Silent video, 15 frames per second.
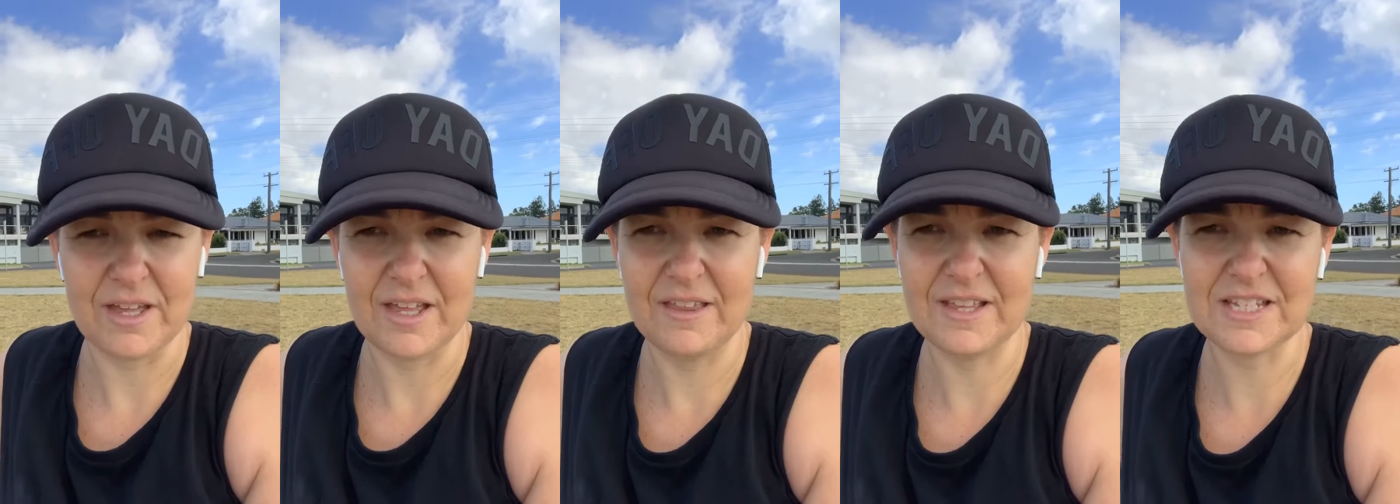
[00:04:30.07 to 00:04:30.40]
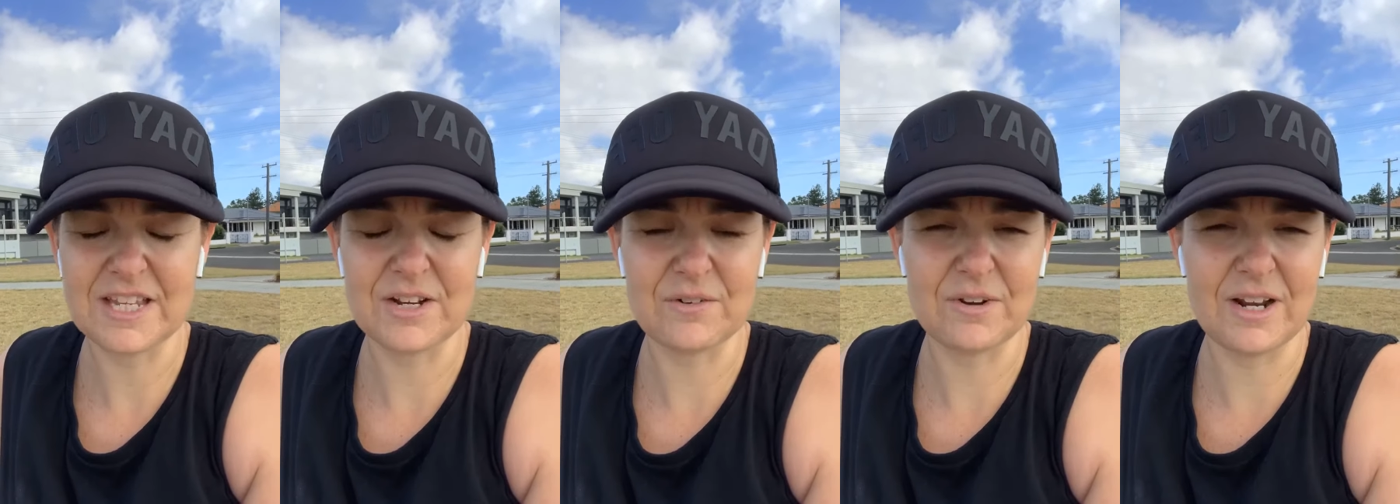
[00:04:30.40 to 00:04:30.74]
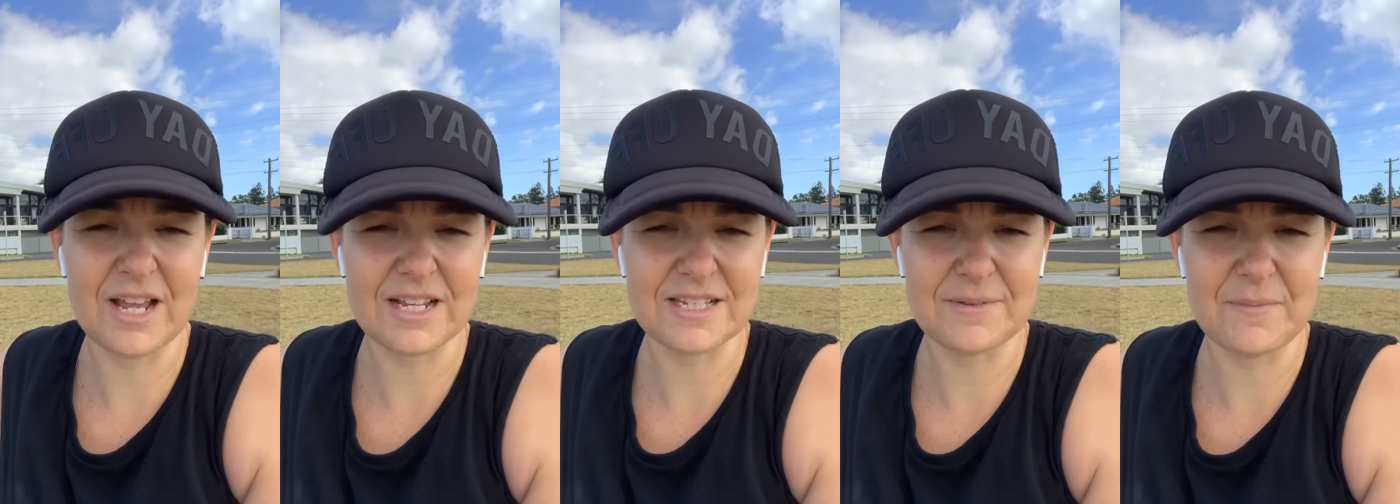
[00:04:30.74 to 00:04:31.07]
And that's going to
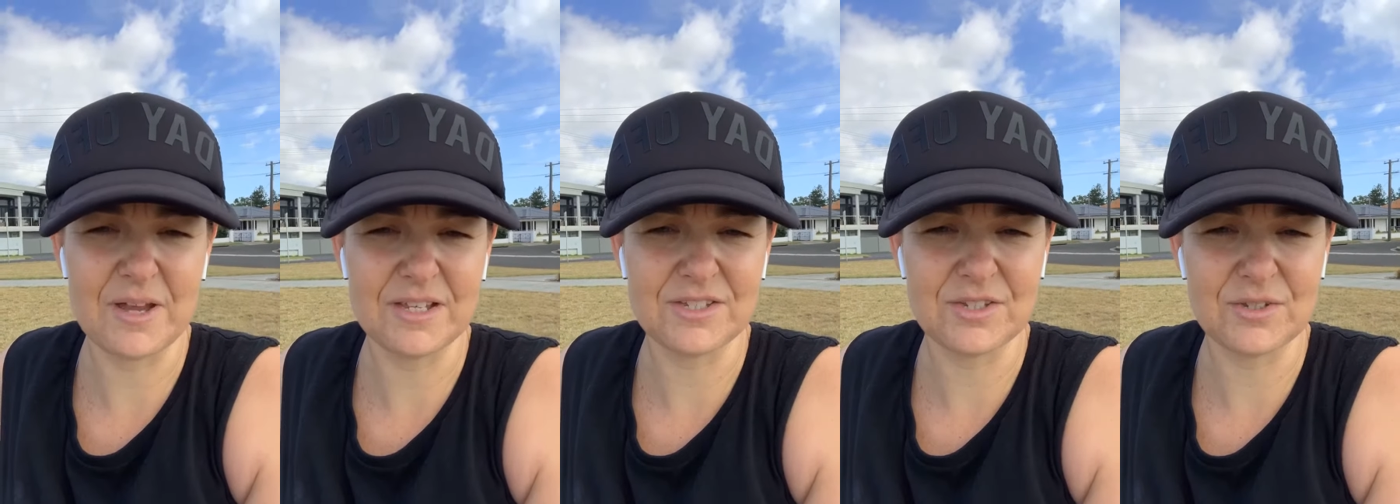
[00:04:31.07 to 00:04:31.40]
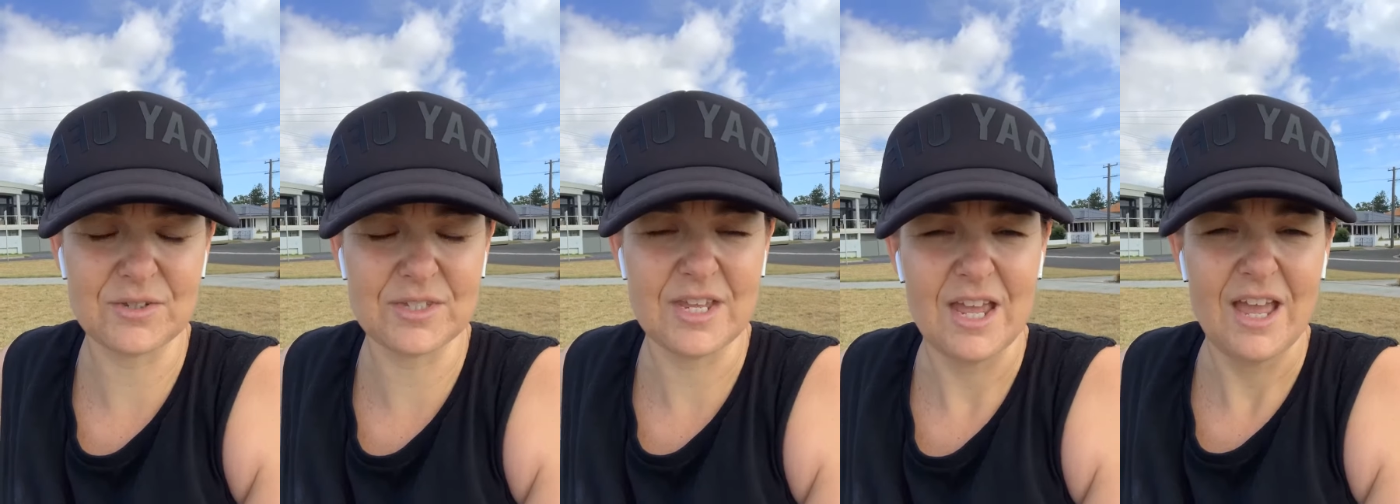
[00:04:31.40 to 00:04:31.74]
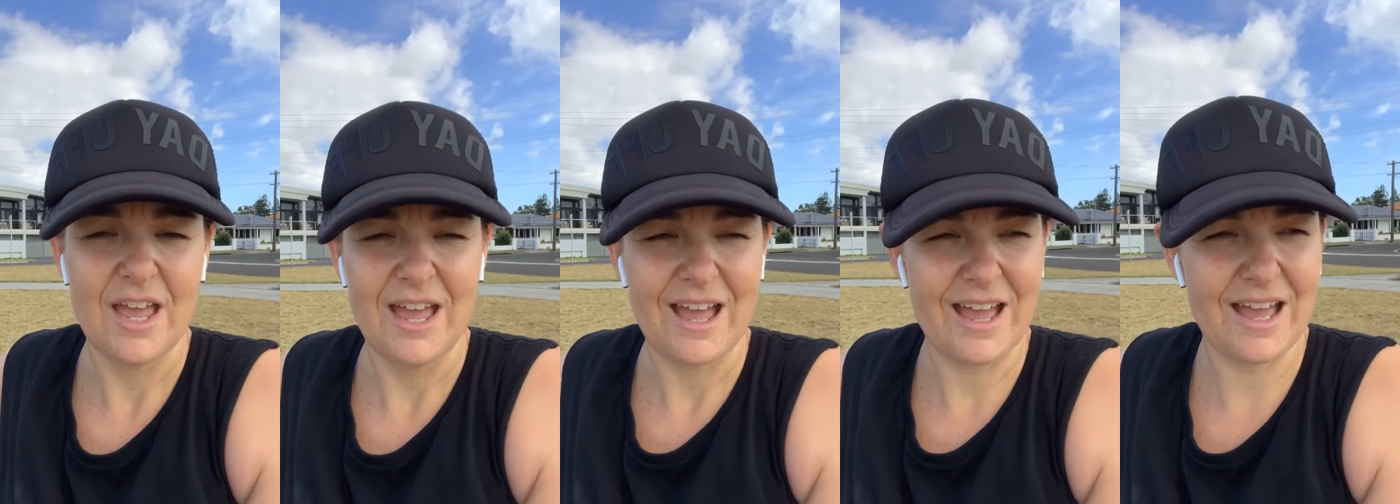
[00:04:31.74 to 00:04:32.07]
relax the muscles
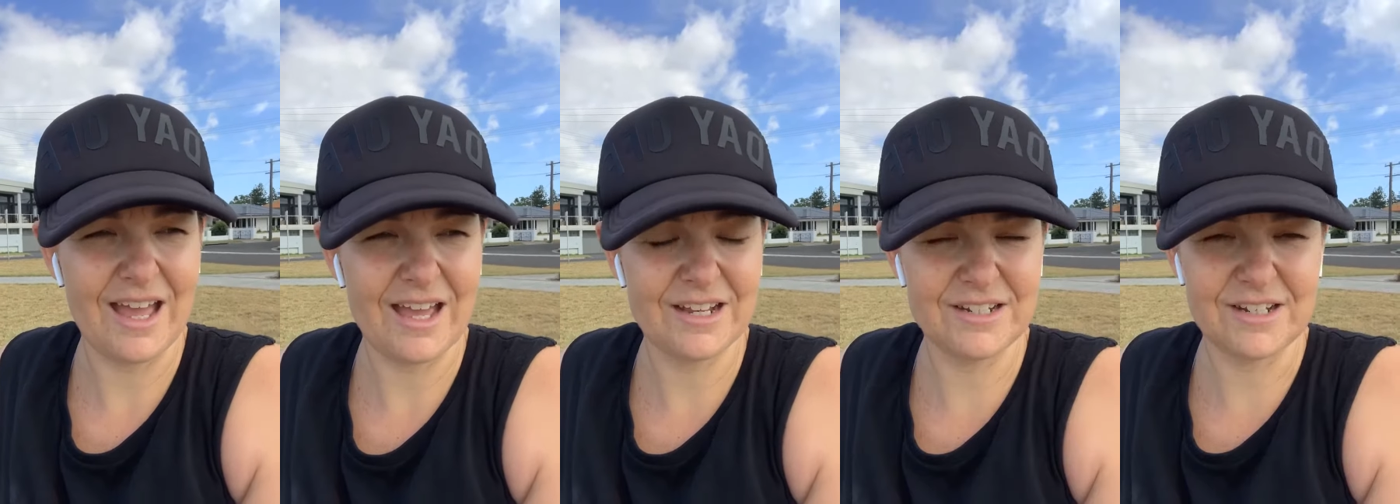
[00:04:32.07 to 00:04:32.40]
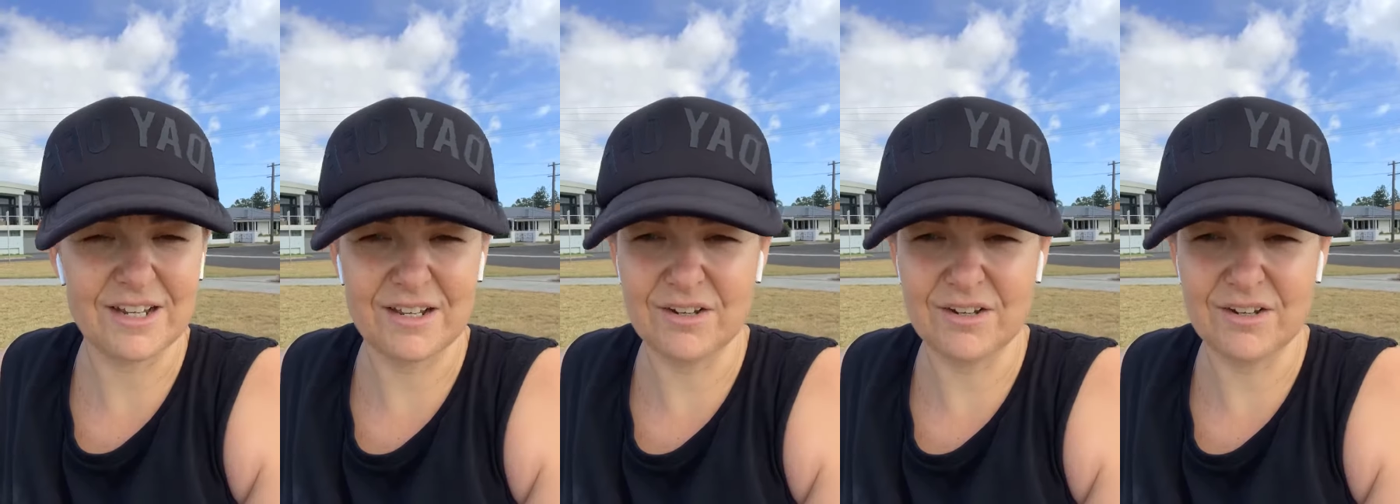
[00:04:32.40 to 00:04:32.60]
and